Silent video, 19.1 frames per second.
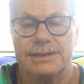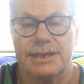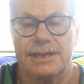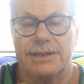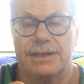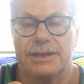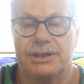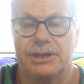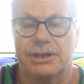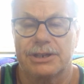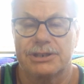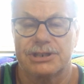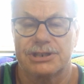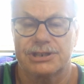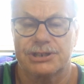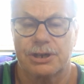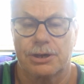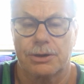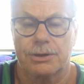and then you can just
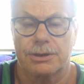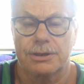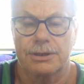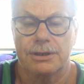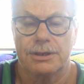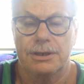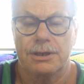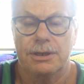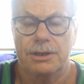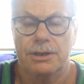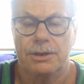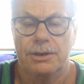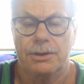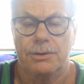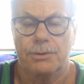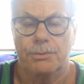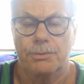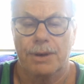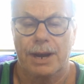start
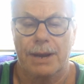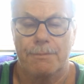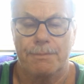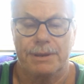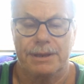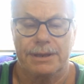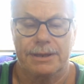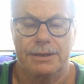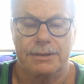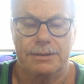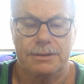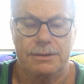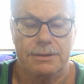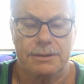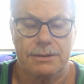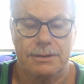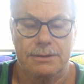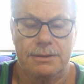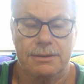wrapping it.
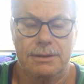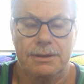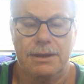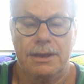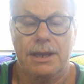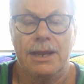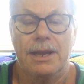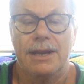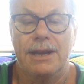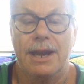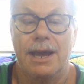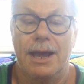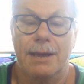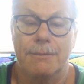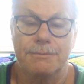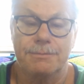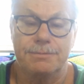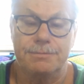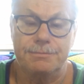
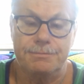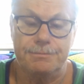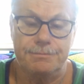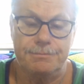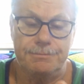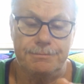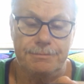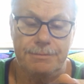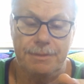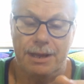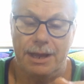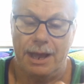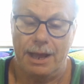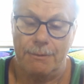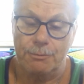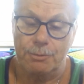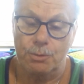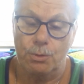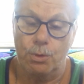Now
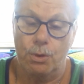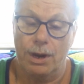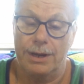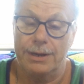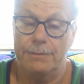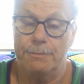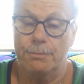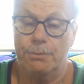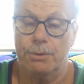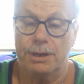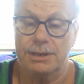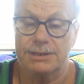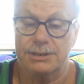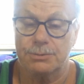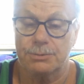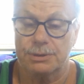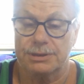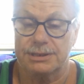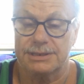I'm quite
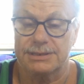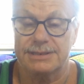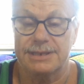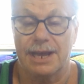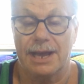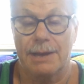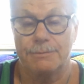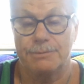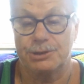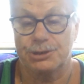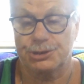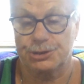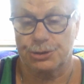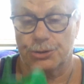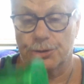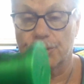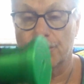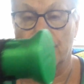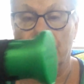impressed with this. Now I'm
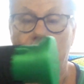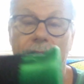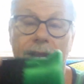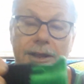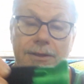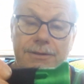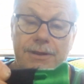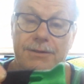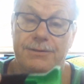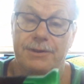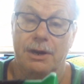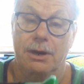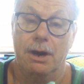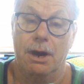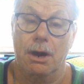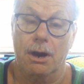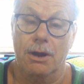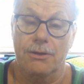sure that there are